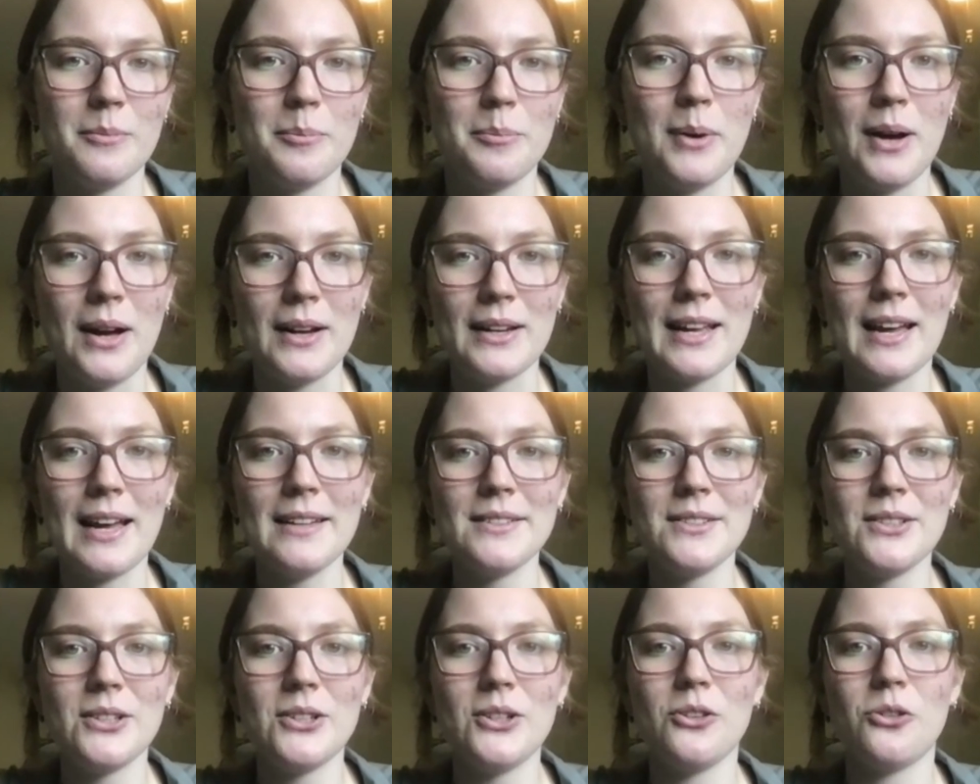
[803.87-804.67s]

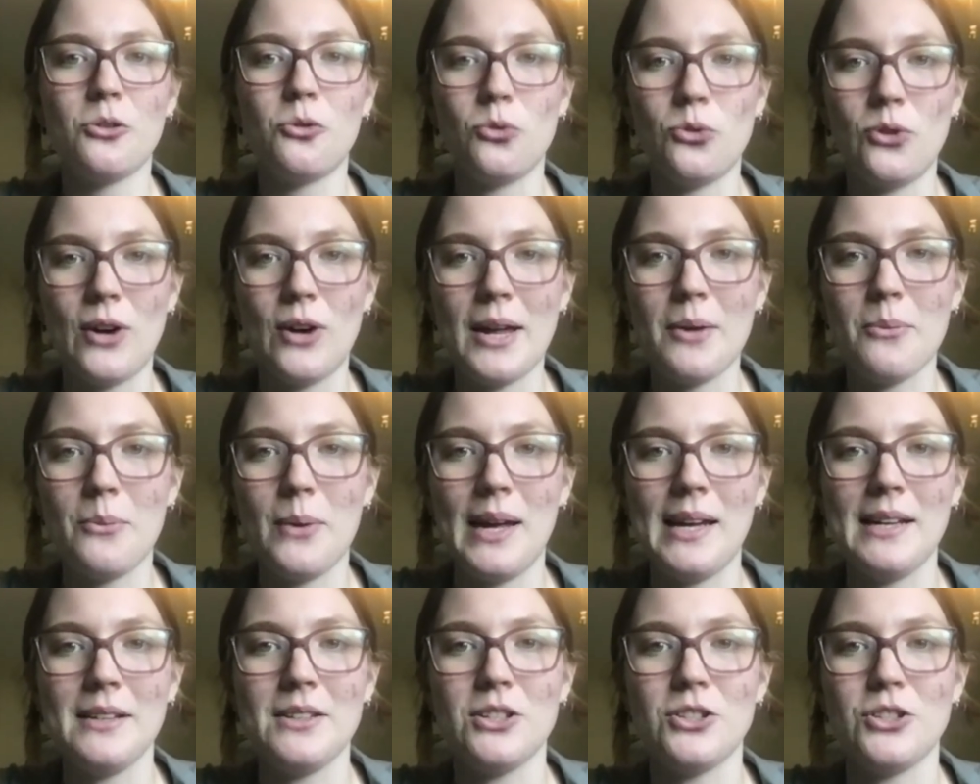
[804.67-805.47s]
Podcasts are a great
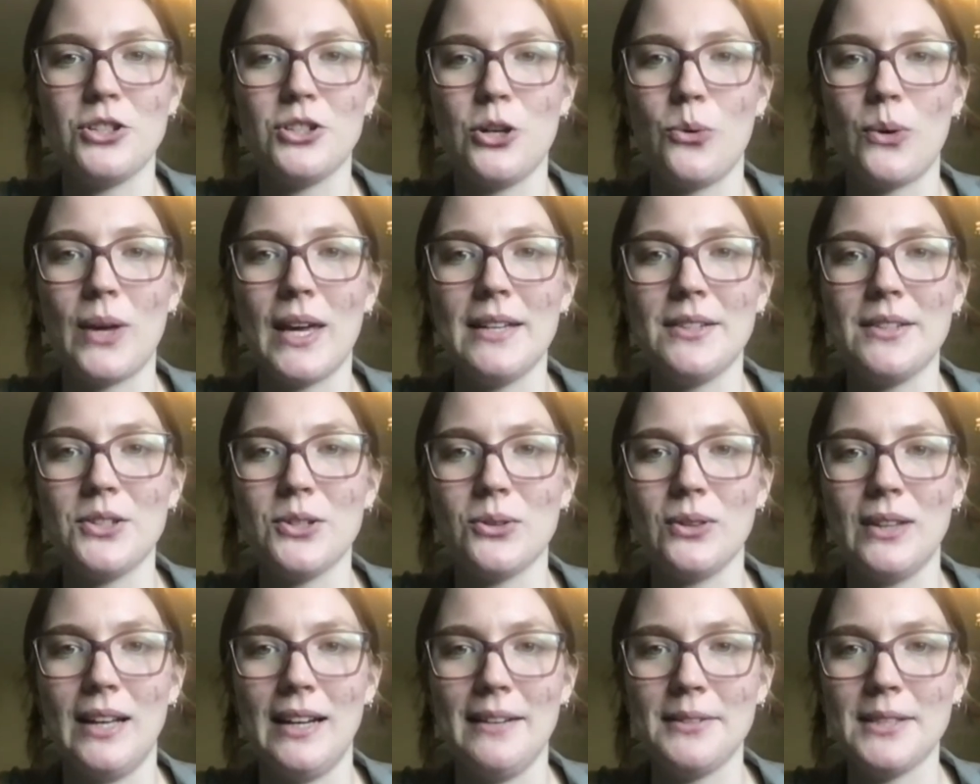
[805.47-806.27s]
way to showcase your
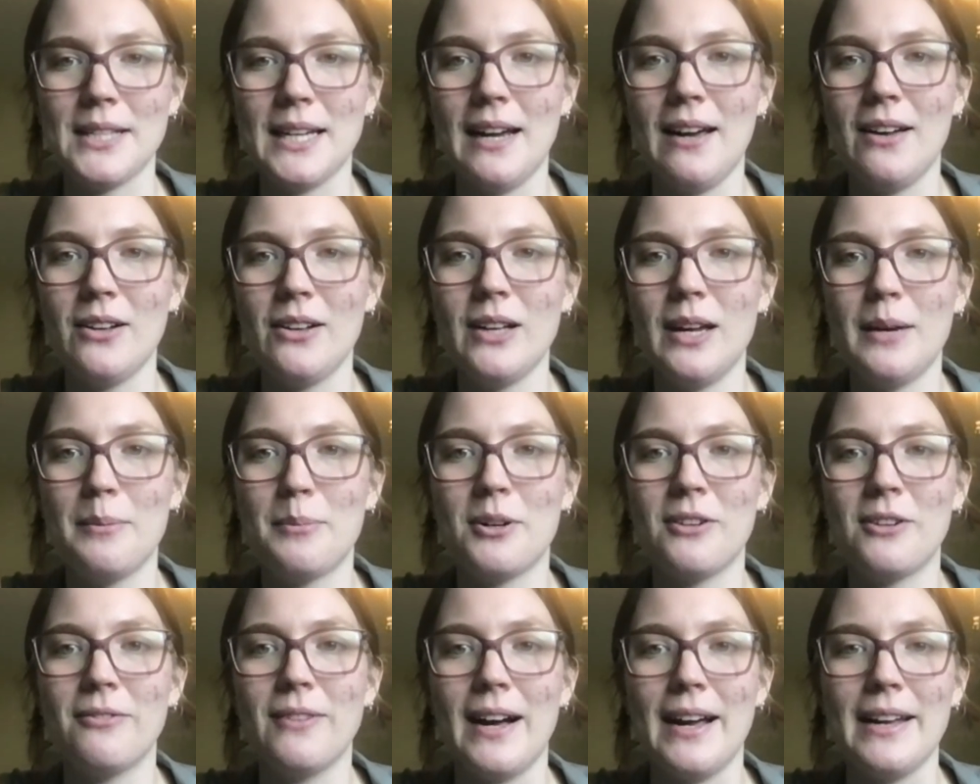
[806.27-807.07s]
lifestyle and
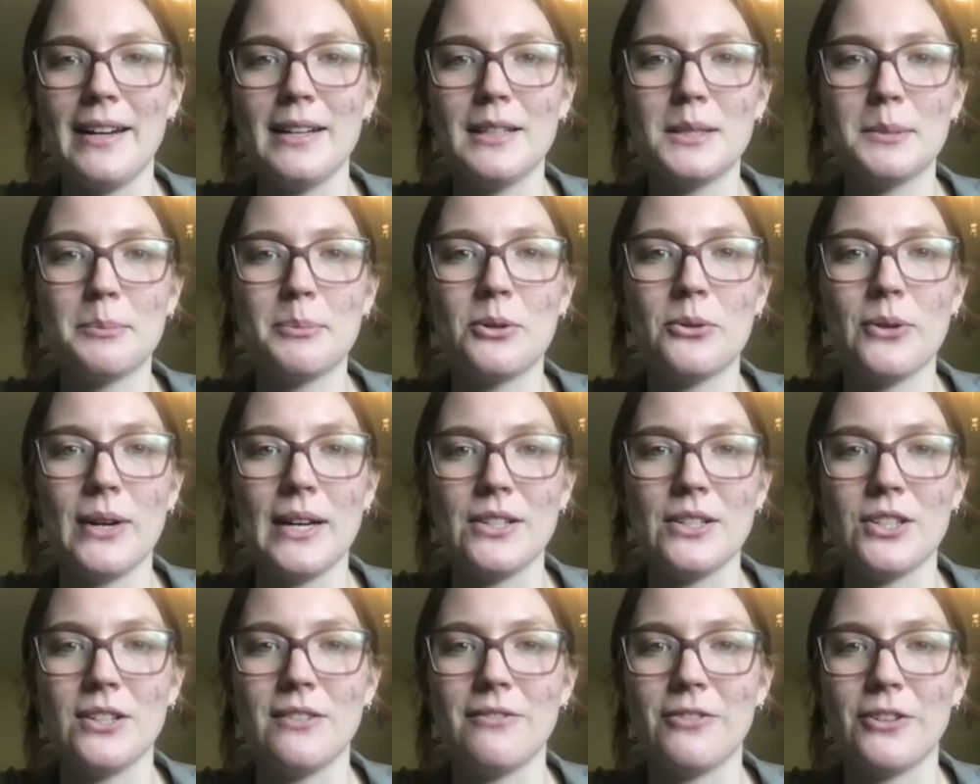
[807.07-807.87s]
provide
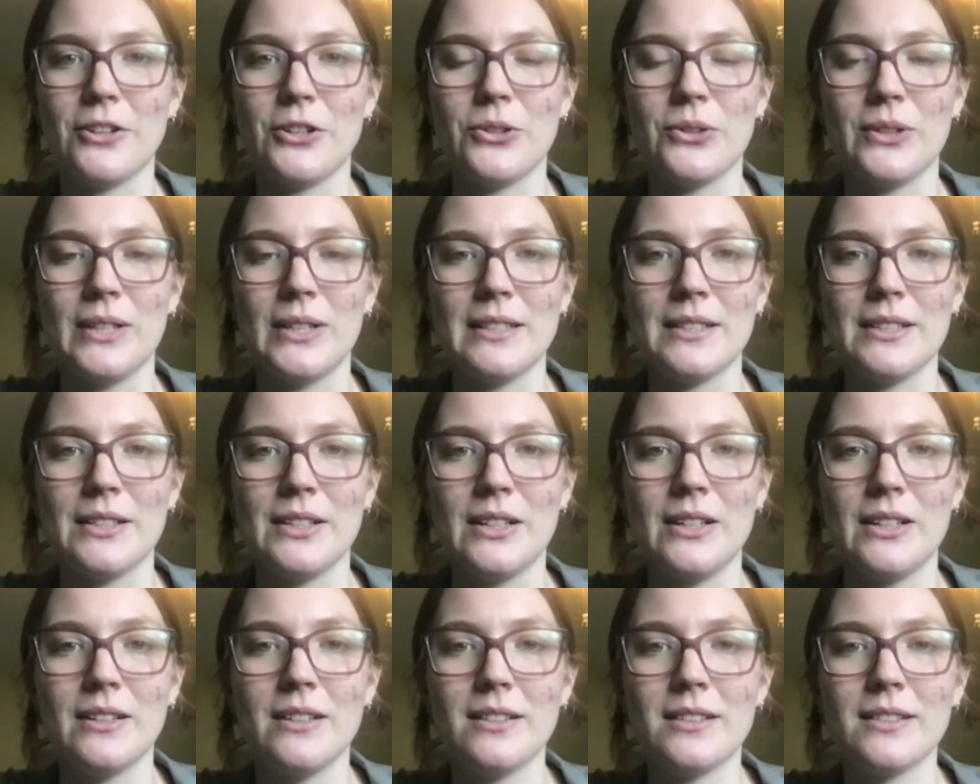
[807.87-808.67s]
inspiration for your
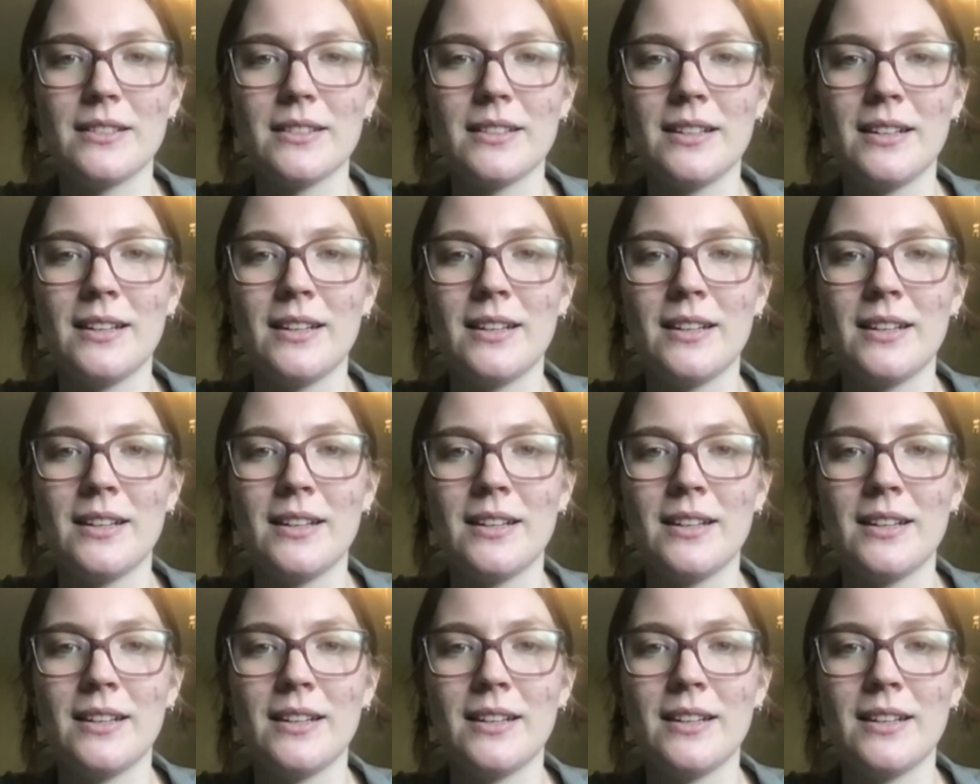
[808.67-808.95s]
listeners.